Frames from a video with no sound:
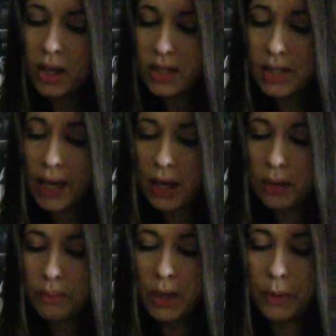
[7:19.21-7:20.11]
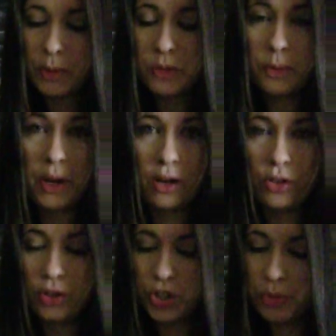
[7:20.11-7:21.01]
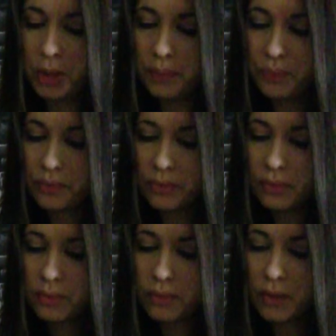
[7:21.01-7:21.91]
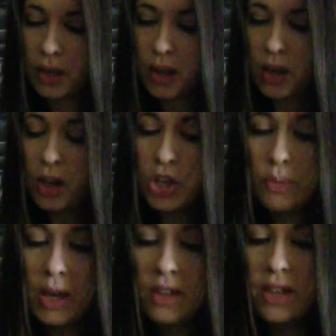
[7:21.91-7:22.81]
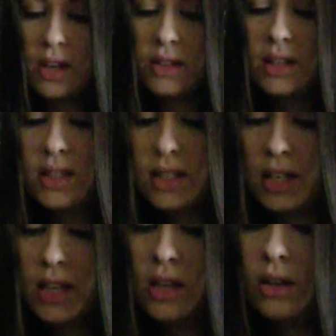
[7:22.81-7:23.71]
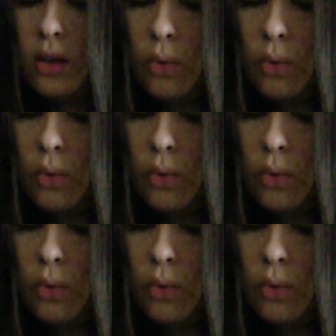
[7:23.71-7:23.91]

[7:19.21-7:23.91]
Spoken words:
Second, people must prepare nourishment. You may think that sticking